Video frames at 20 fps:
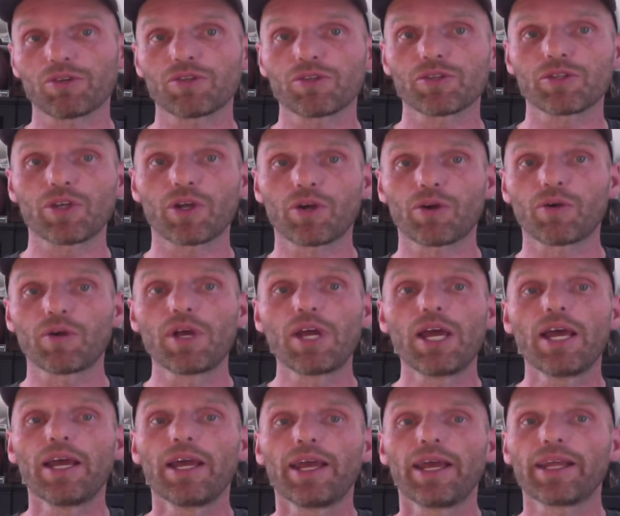So
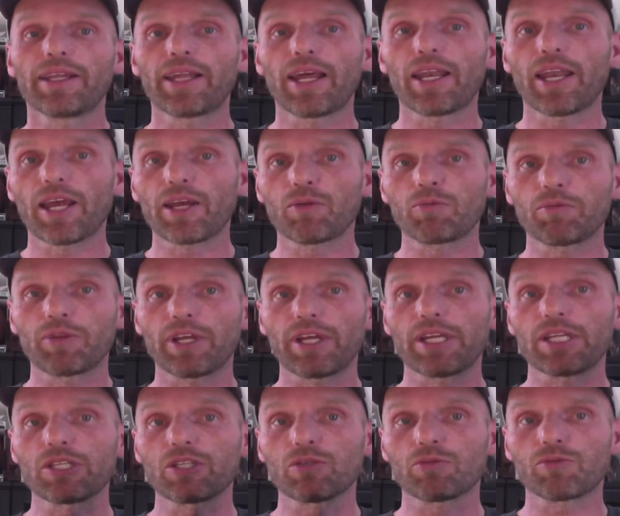hit that like
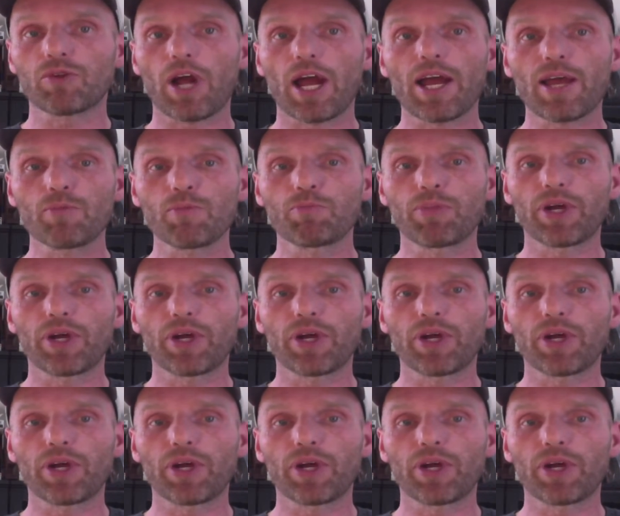and subscribe